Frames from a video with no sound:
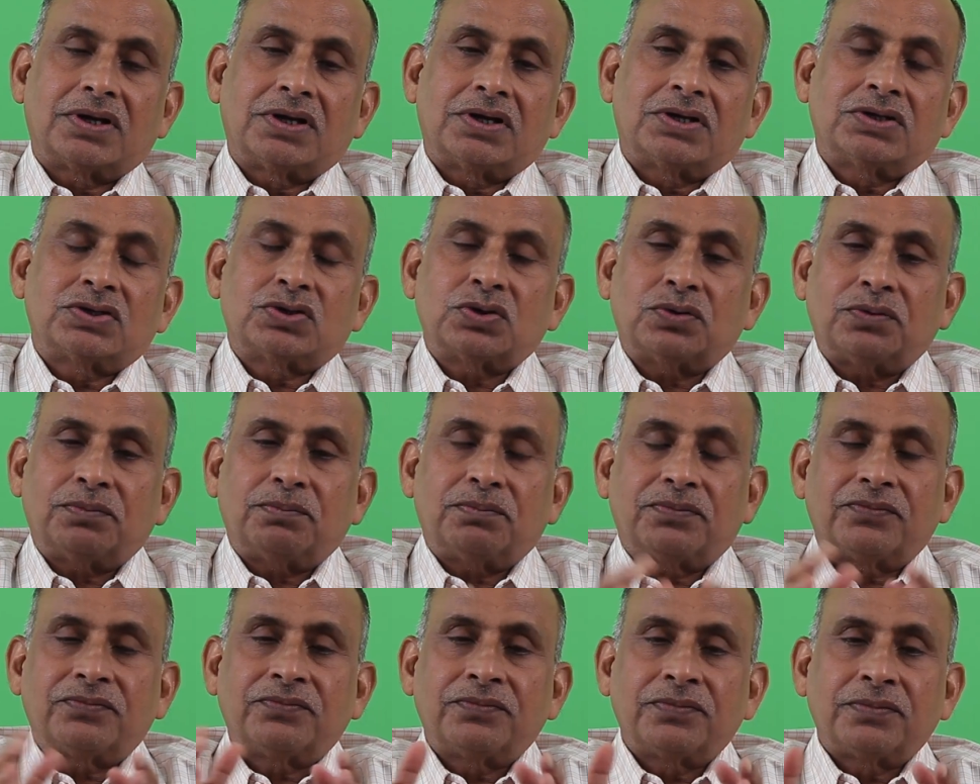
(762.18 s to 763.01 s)
So
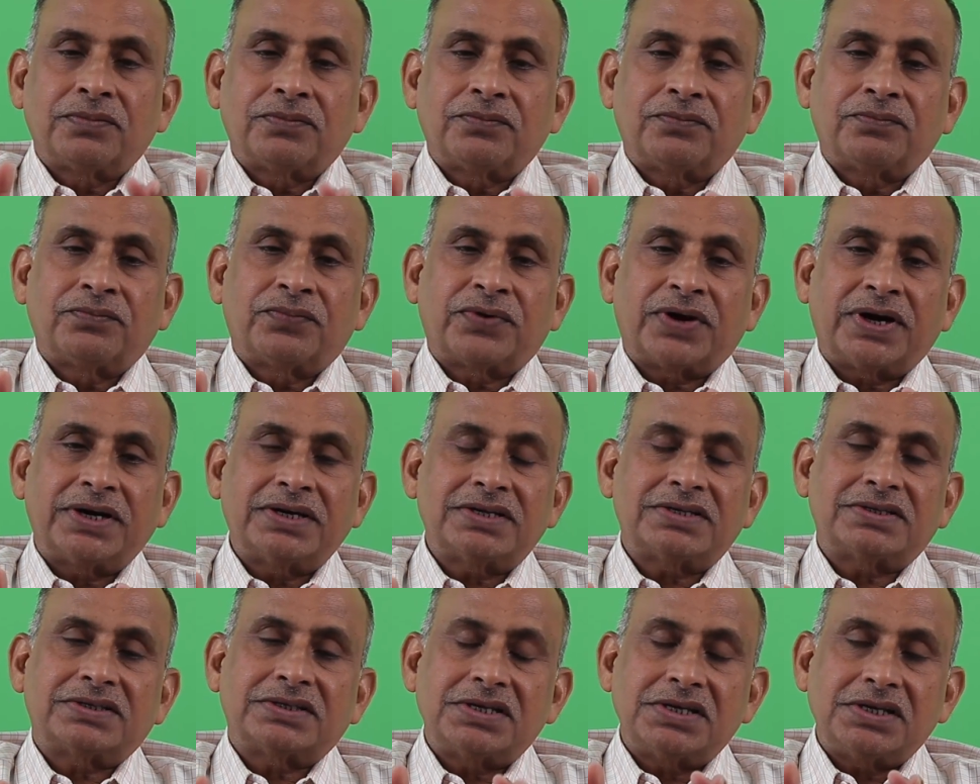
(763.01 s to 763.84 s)

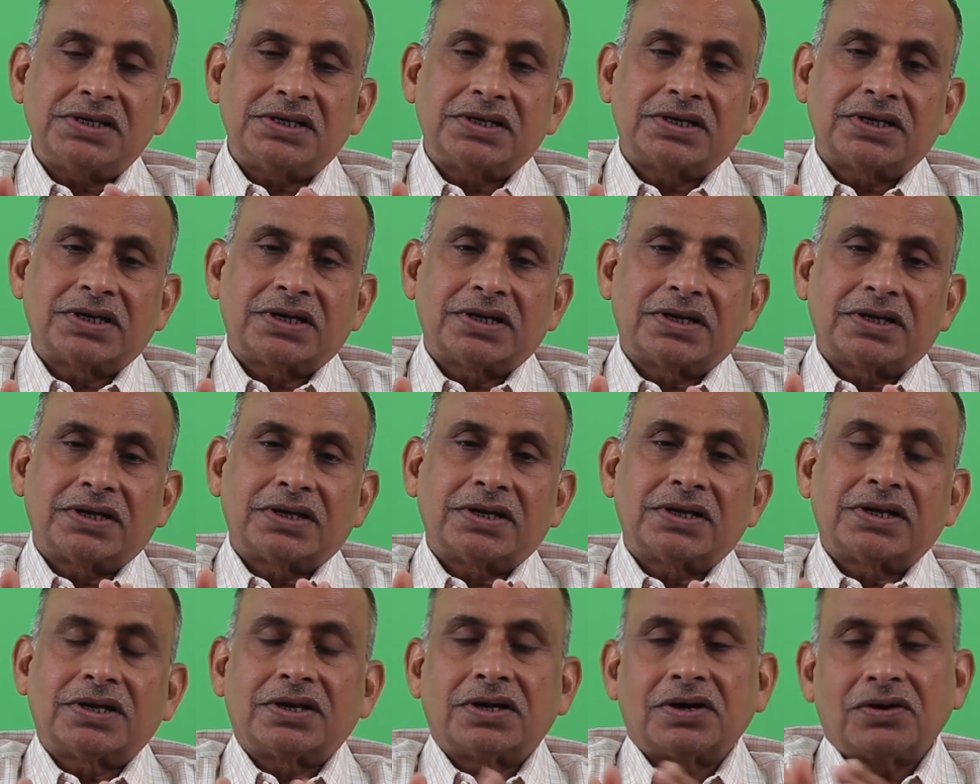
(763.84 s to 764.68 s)
friends,
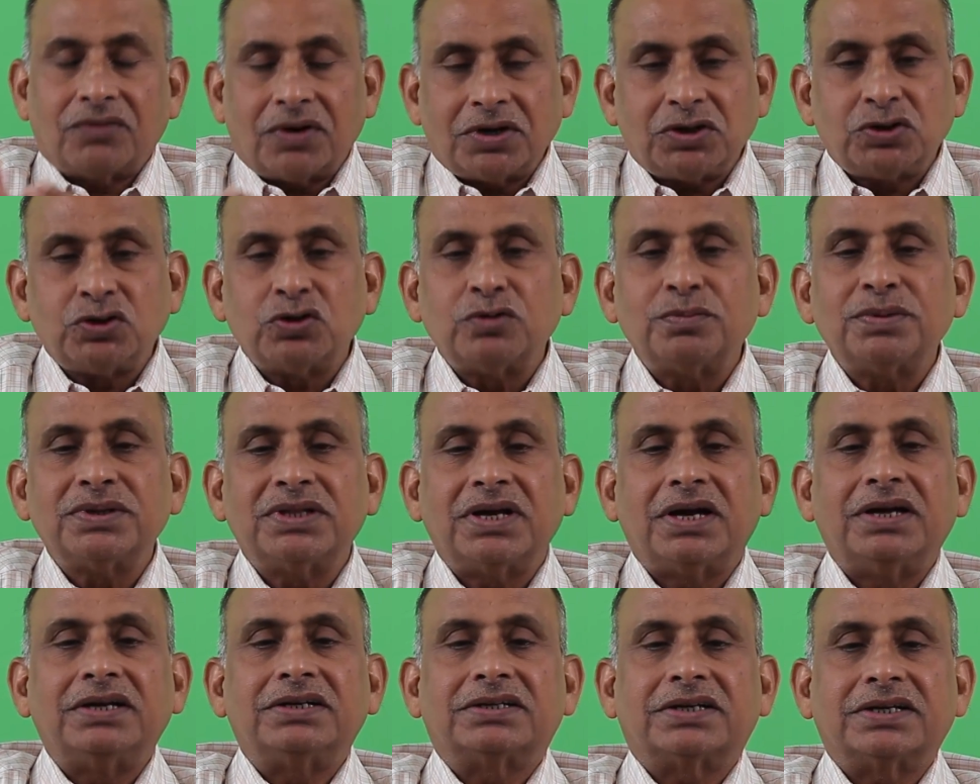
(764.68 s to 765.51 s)
what should be
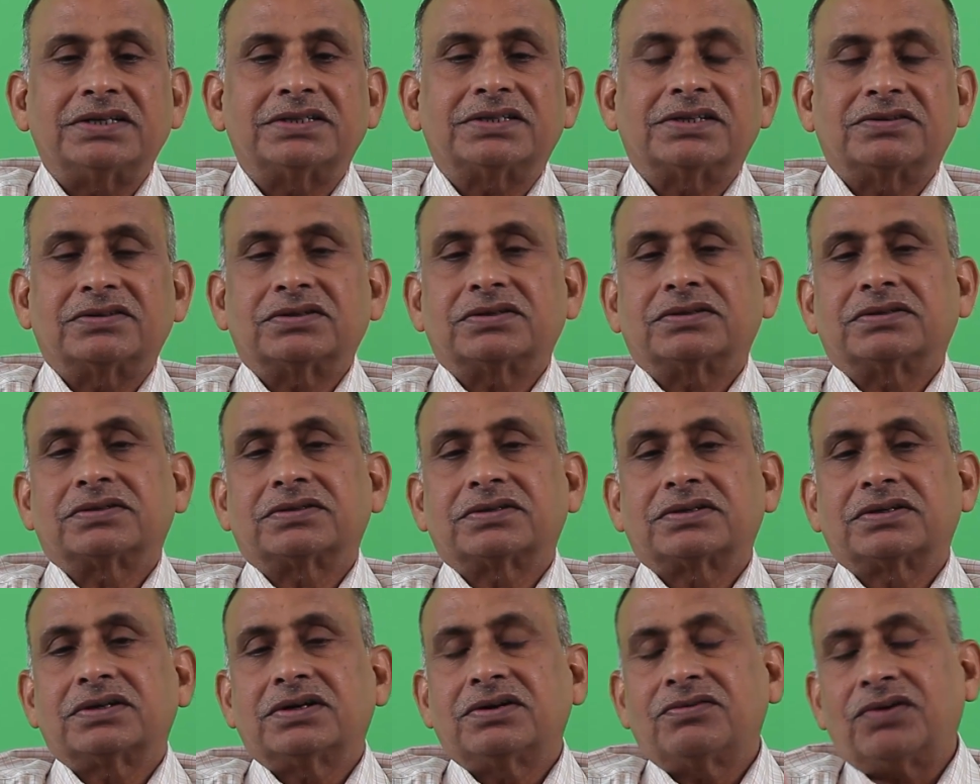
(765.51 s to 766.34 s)
the intention?
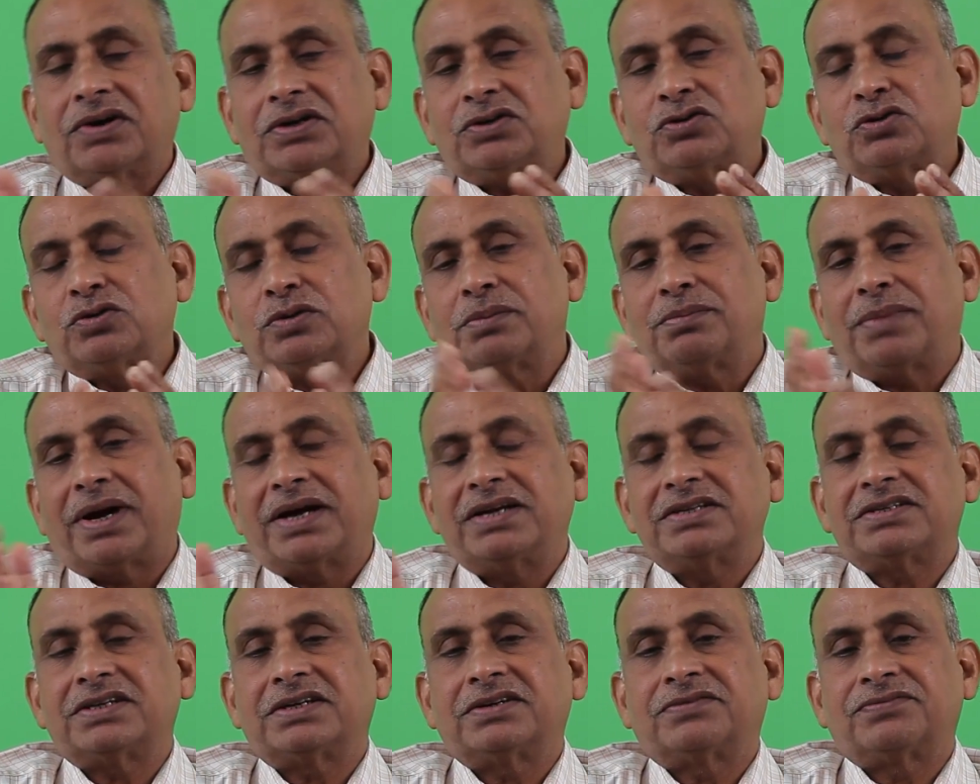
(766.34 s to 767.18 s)
What should be the
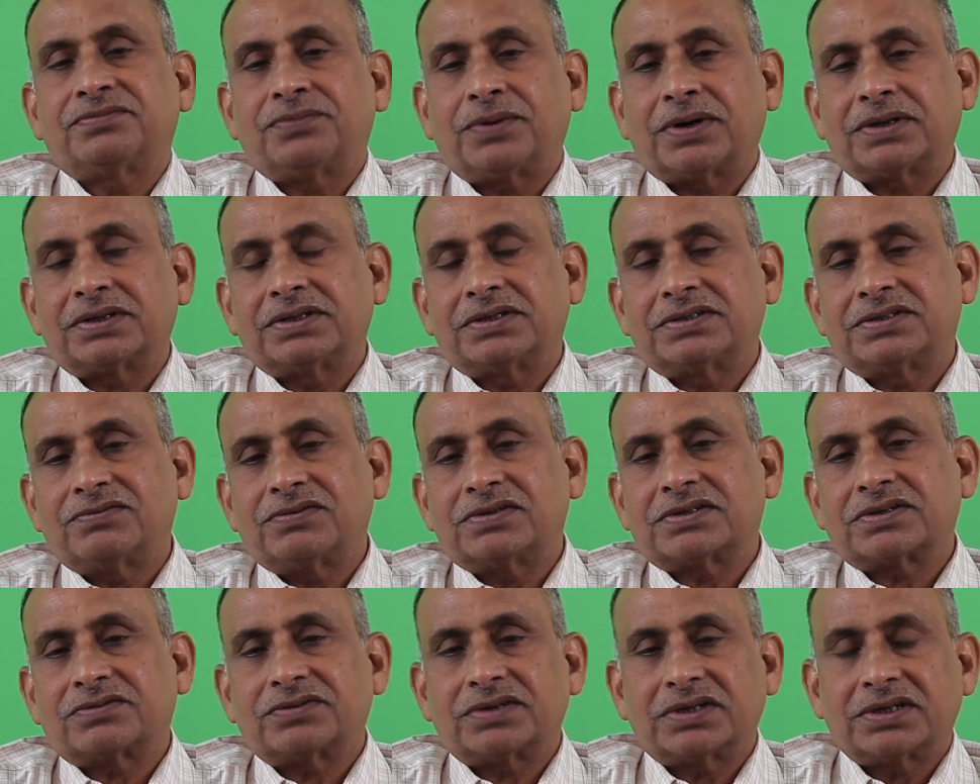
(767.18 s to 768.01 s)
mindset for the civil
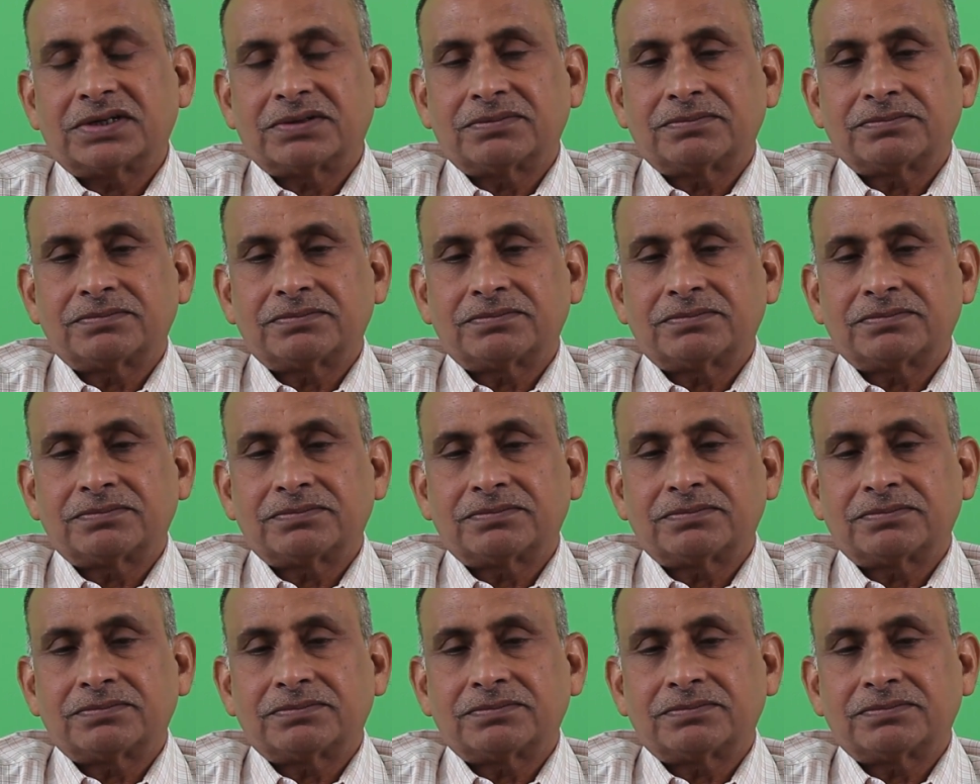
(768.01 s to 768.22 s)
servant?